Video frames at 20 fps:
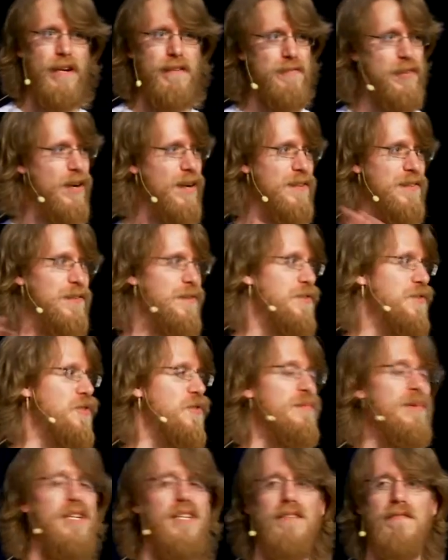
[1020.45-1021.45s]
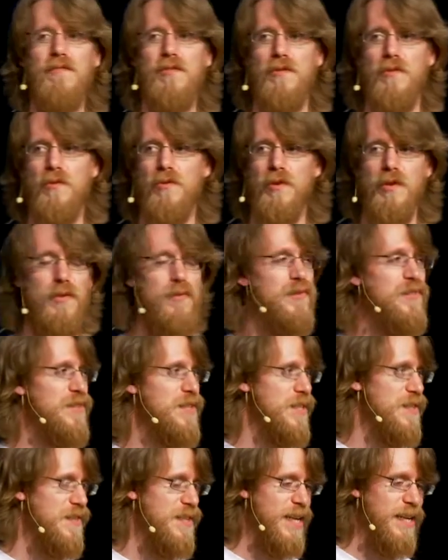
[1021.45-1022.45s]
I've talked to so many of you who use
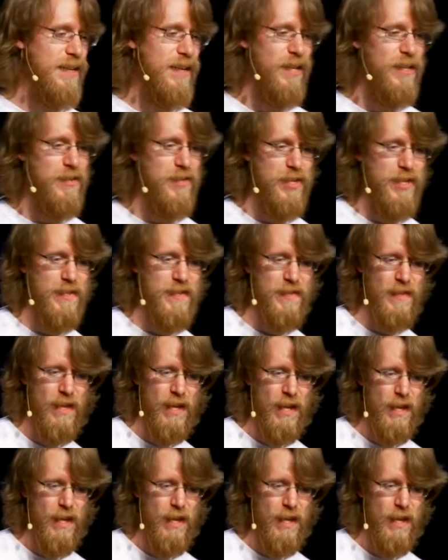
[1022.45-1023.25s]
these technologies.